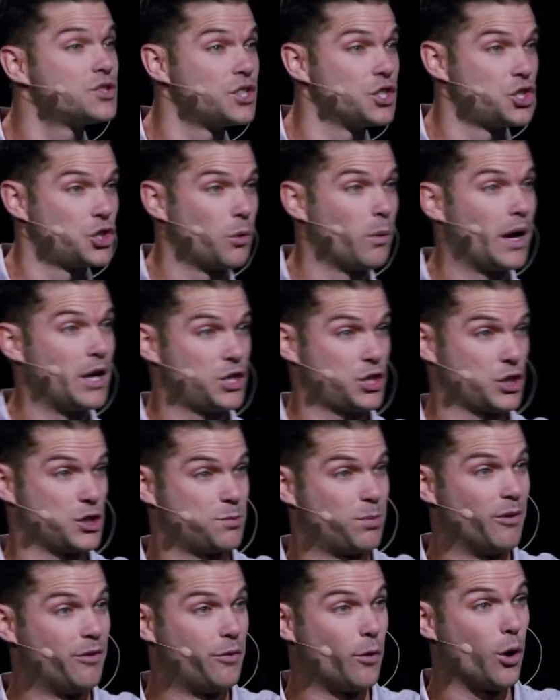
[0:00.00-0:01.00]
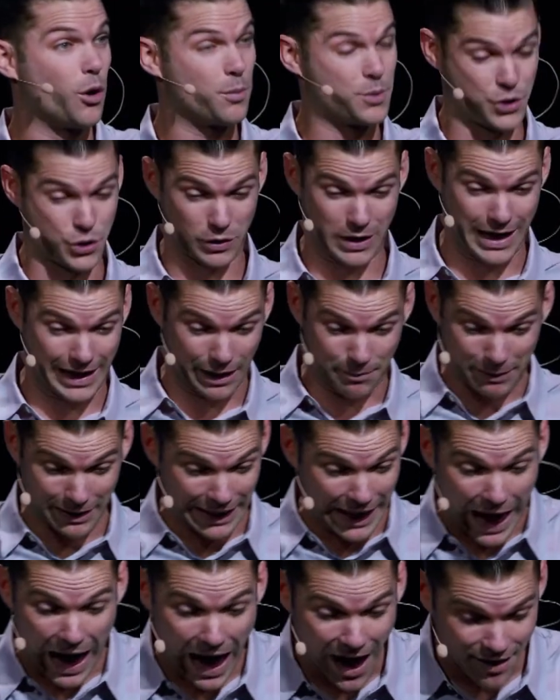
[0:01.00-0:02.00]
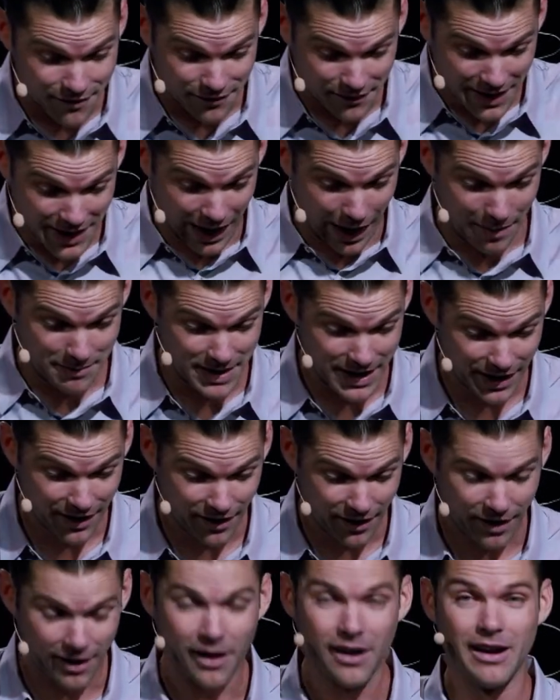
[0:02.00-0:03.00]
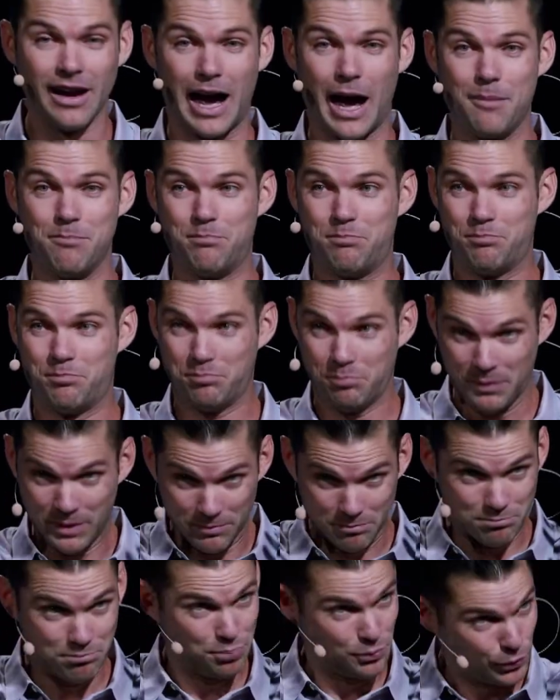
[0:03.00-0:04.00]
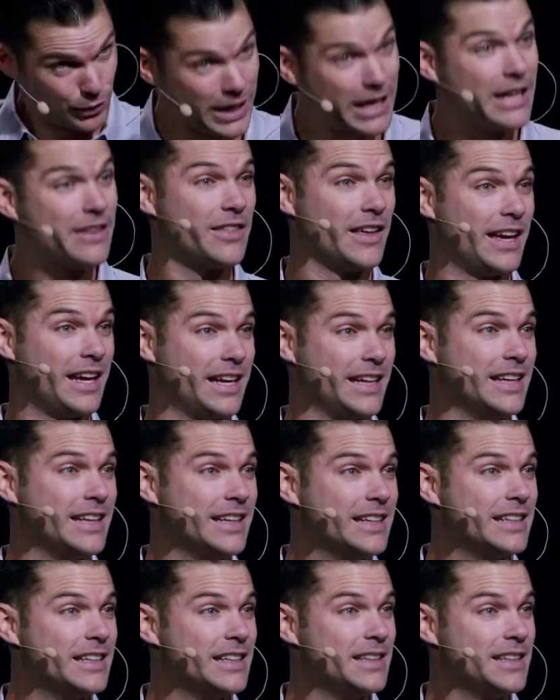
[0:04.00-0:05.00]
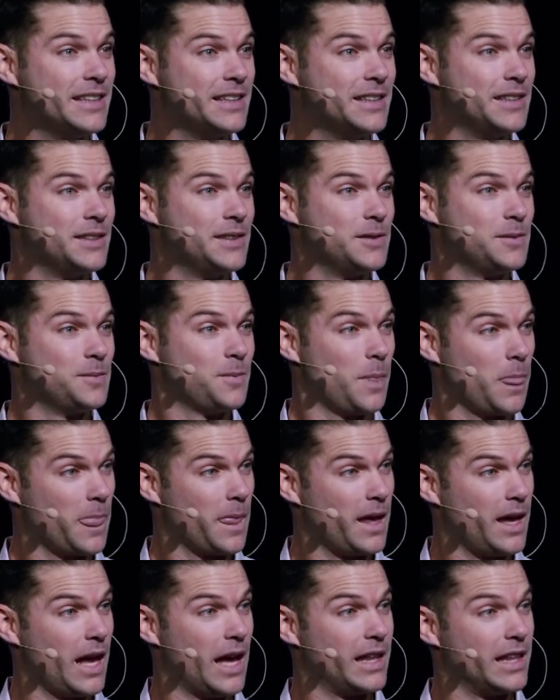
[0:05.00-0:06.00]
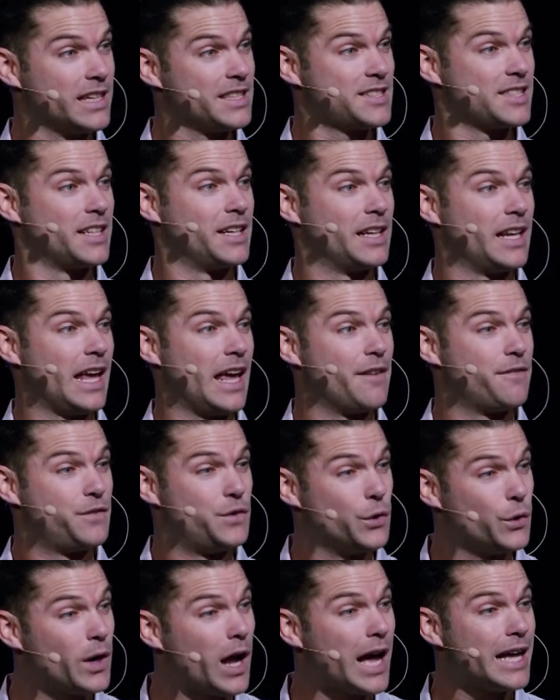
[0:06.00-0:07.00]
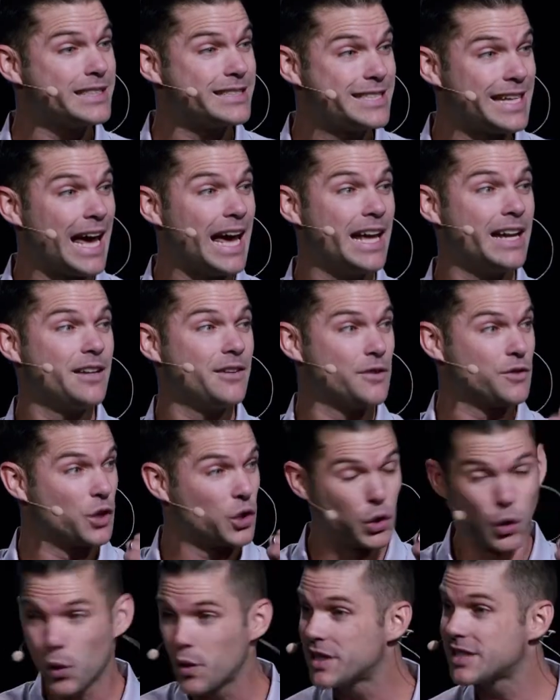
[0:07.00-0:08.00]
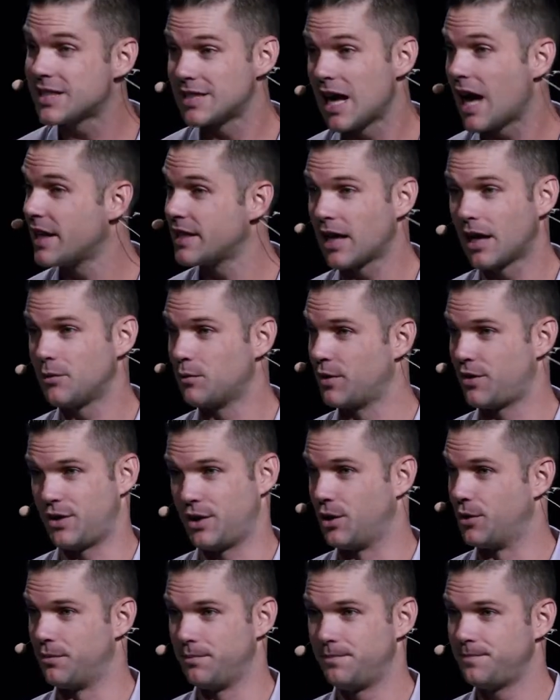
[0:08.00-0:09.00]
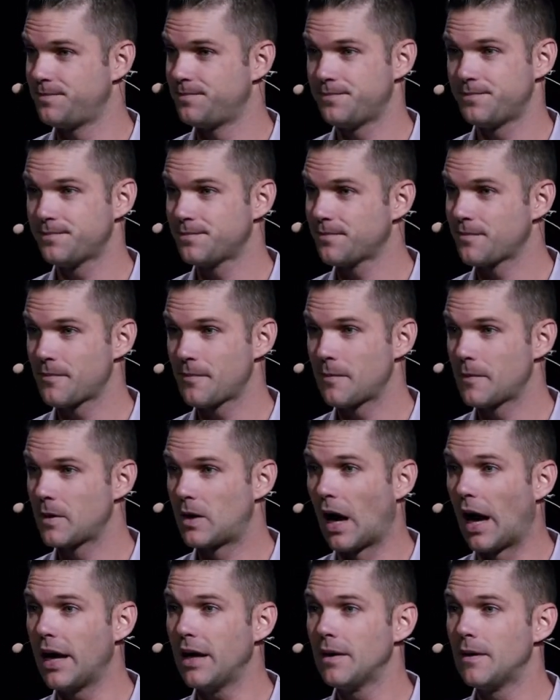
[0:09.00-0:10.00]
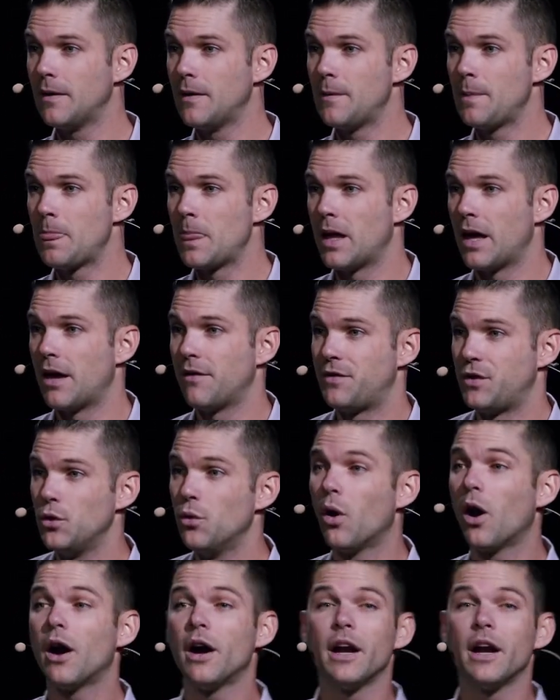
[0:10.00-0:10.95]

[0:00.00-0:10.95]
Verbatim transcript: situations before, but you're like, I'm alive, I'm here, I'm breathing, and listen, if you're not dead, the Lord is not done with you. Okay? If you are